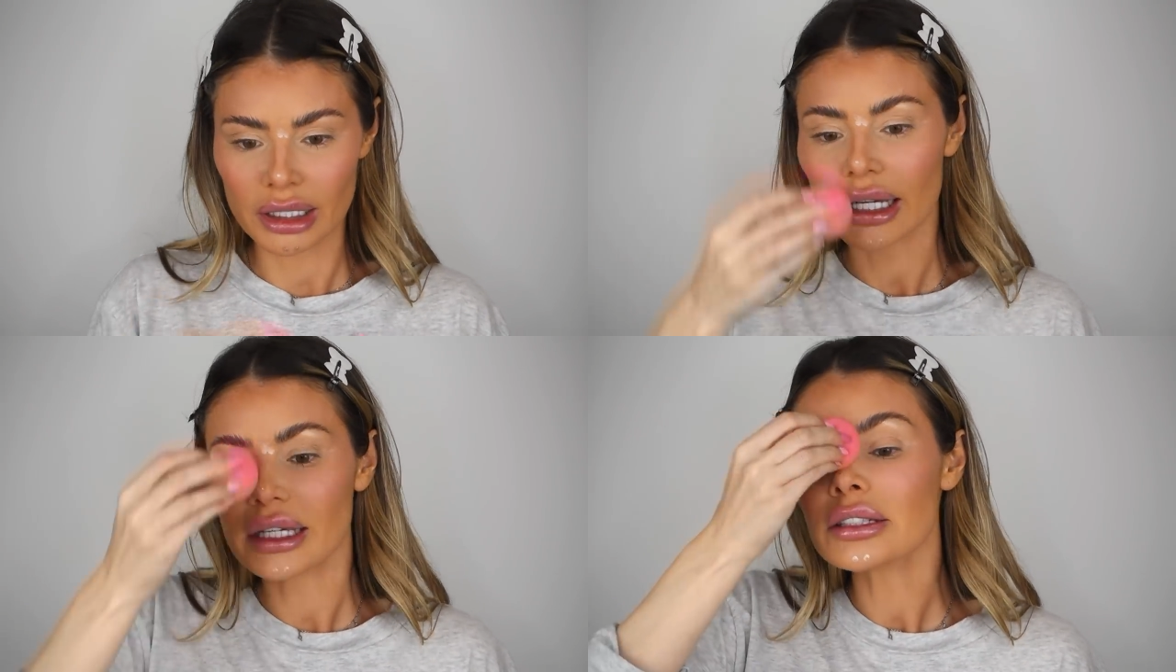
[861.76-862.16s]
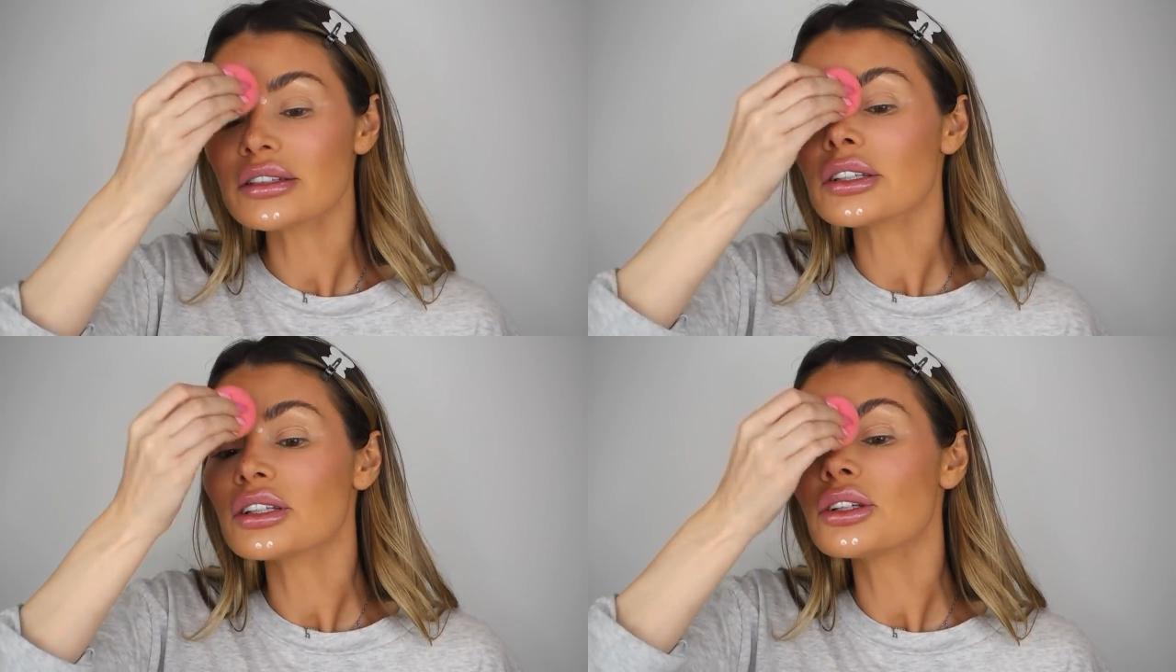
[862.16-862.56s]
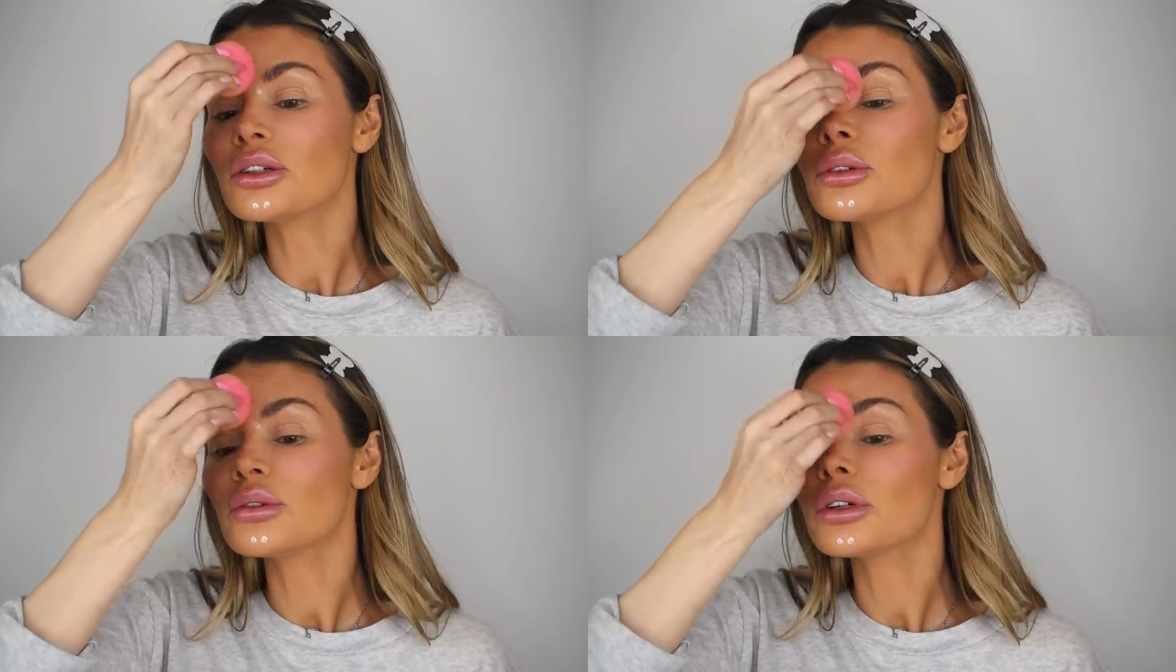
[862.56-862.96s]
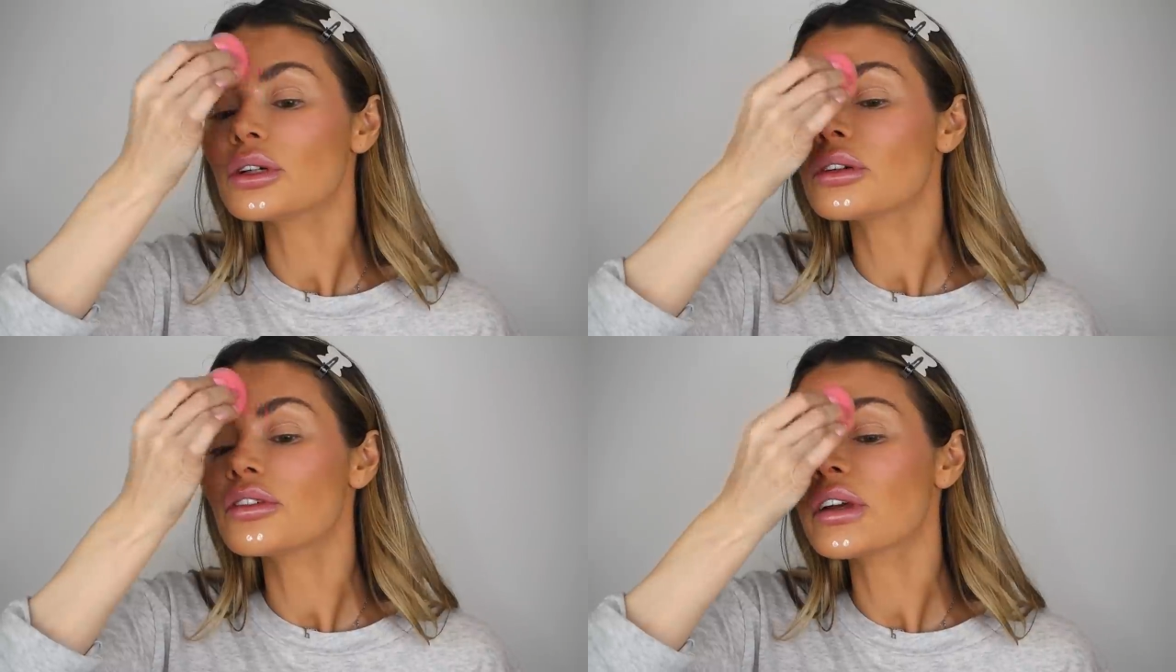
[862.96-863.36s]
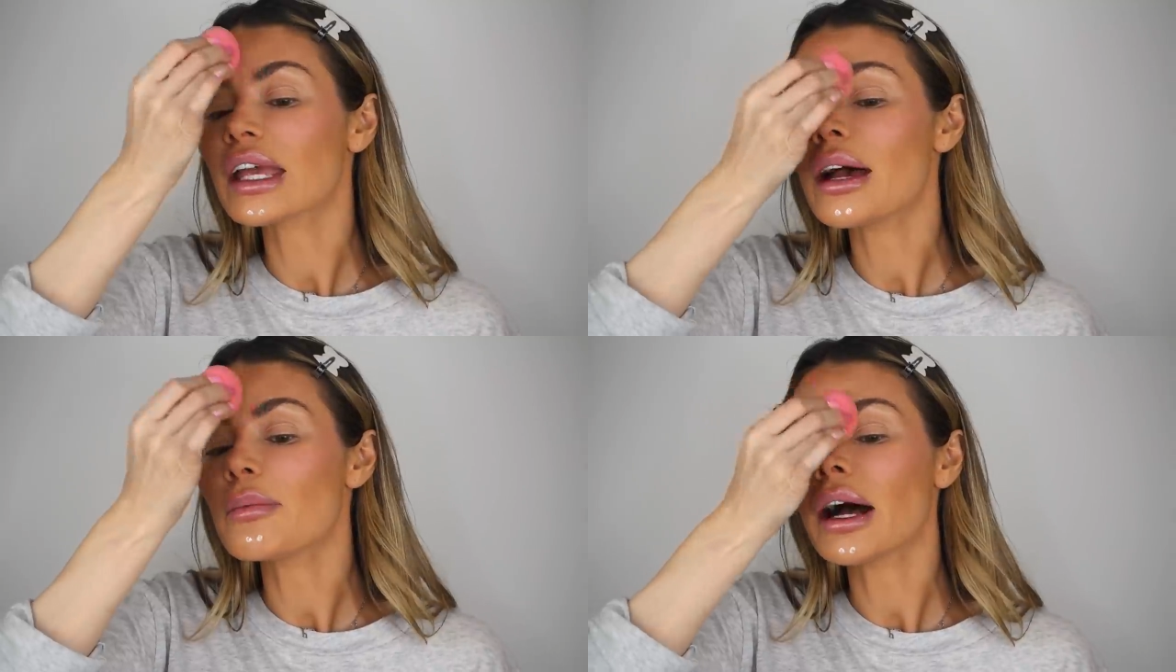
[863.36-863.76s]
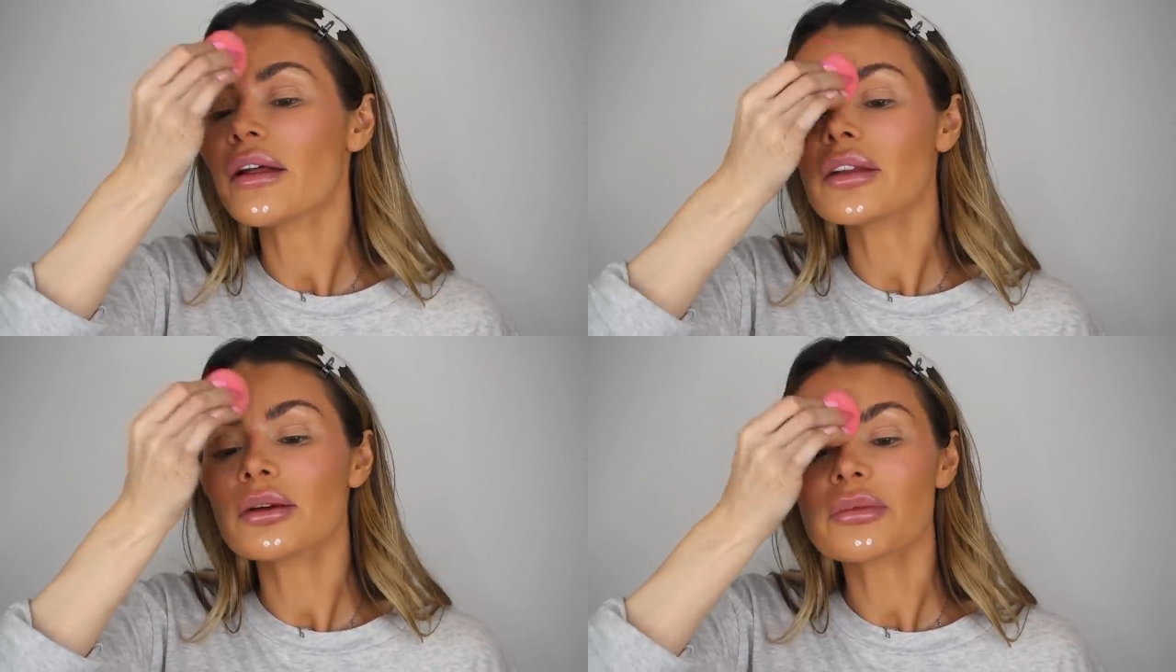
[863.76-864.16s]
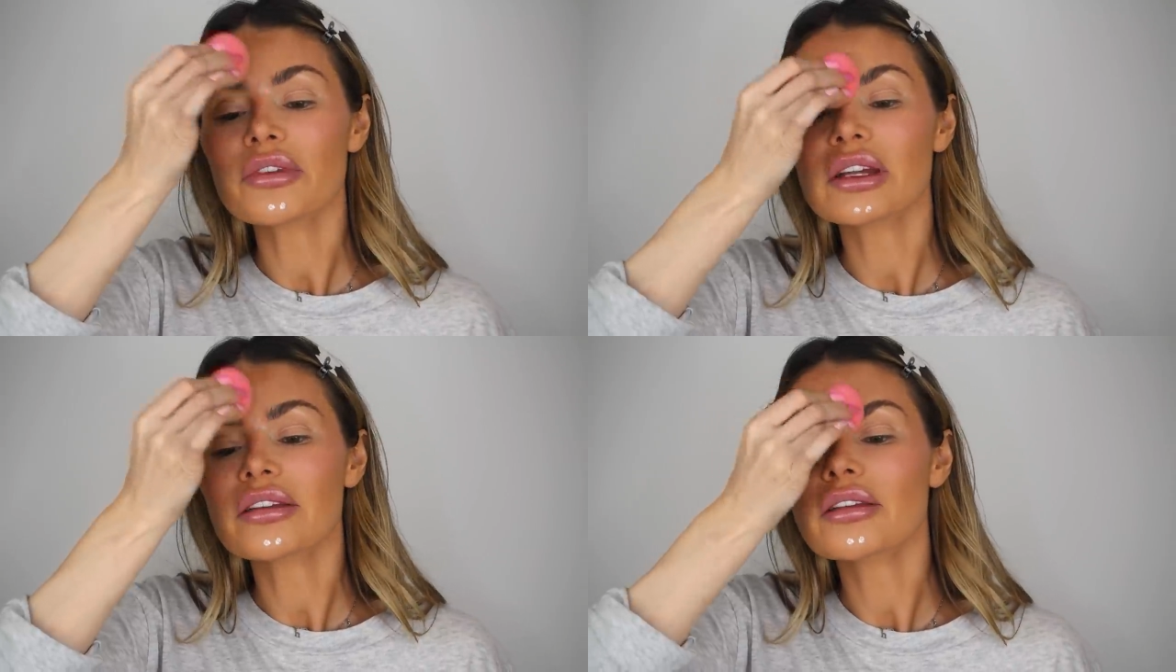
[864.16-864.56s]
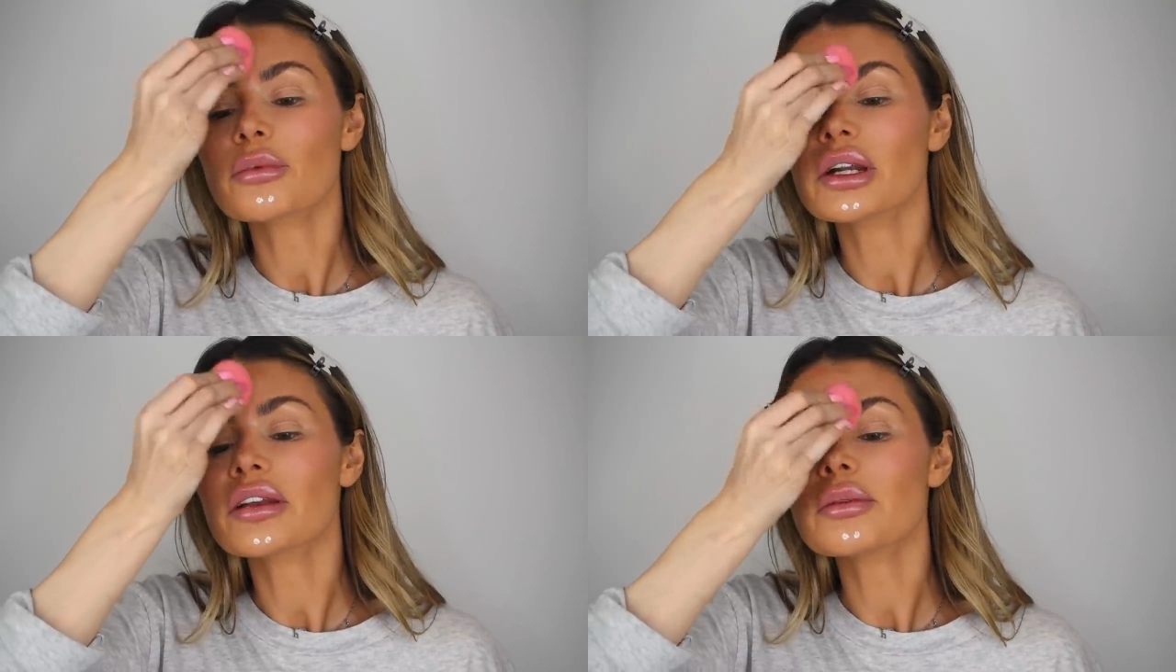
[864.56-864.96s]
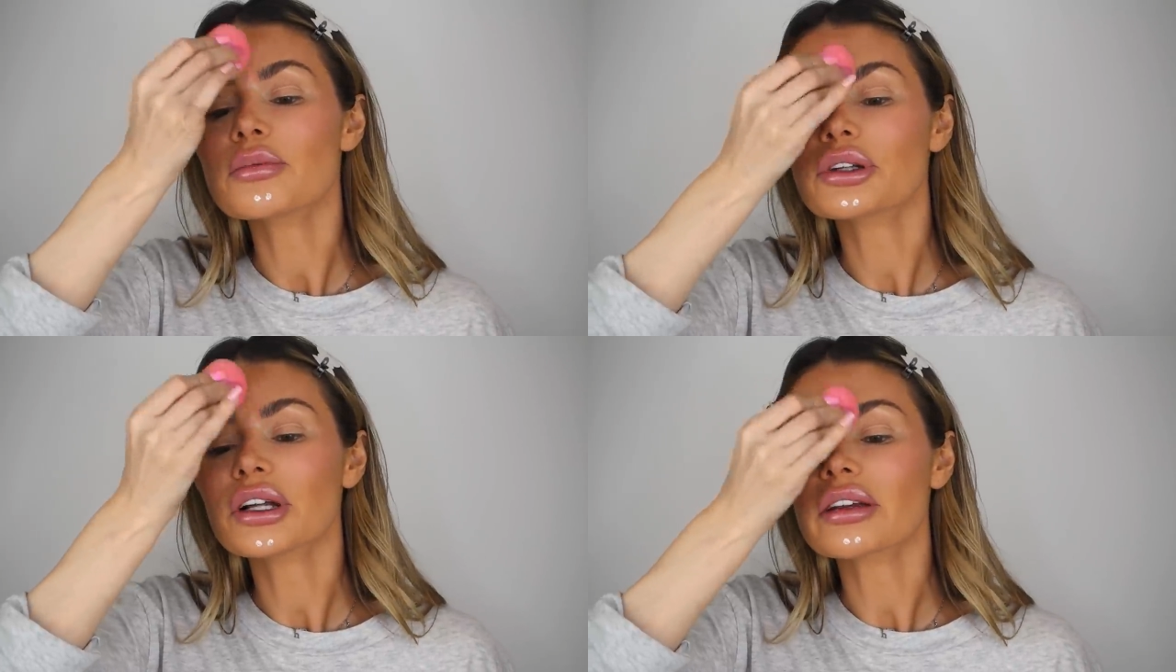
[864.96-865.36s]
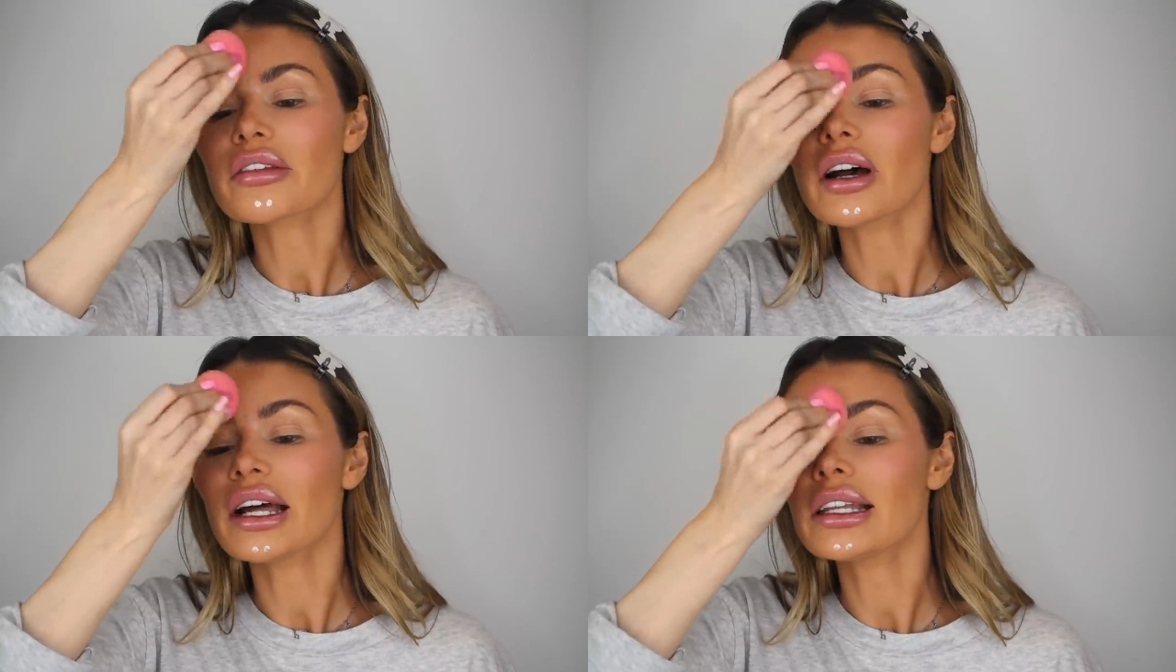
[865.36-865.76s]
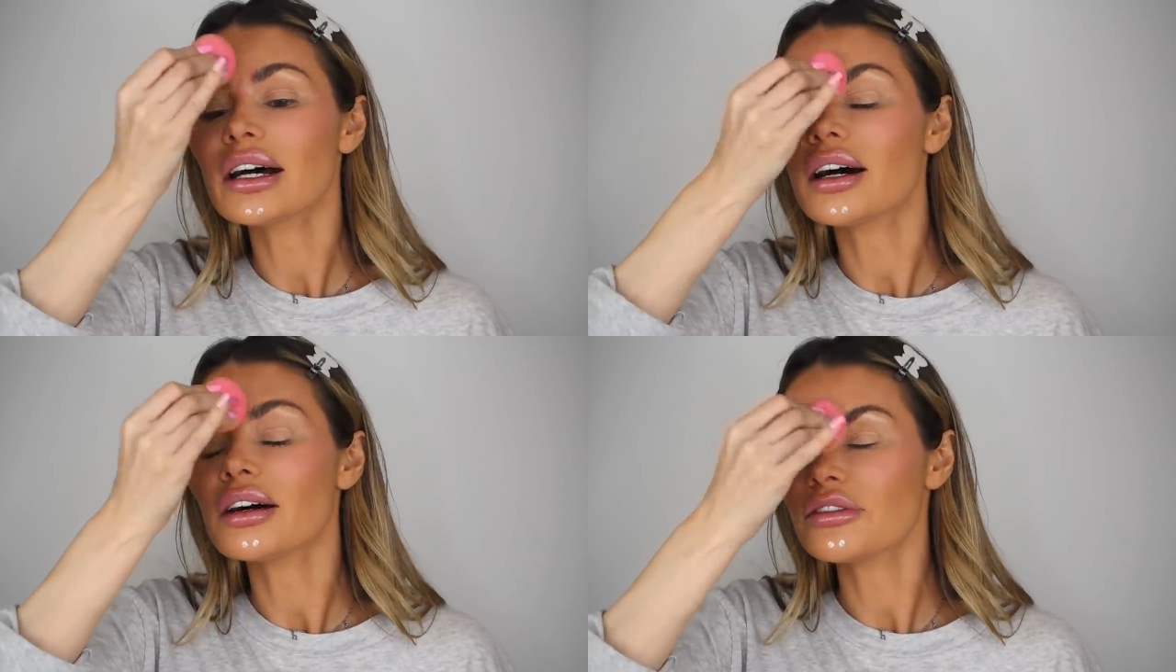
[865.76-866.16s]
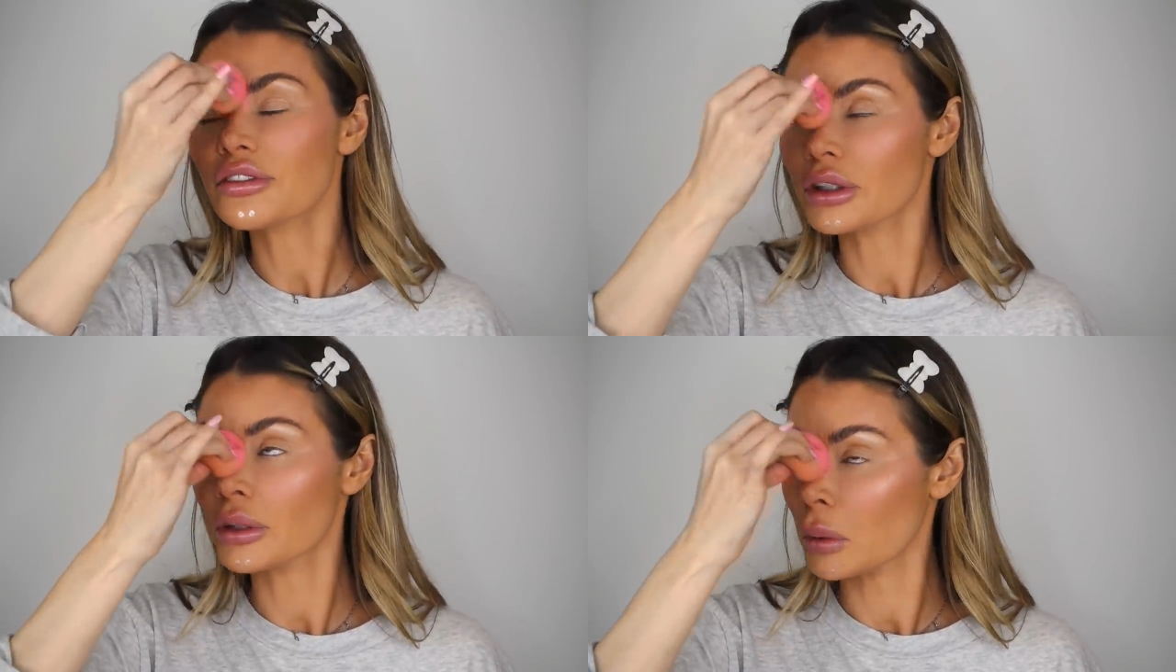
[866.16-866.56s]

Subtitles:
and you forget about them. So this is one of them products that I loved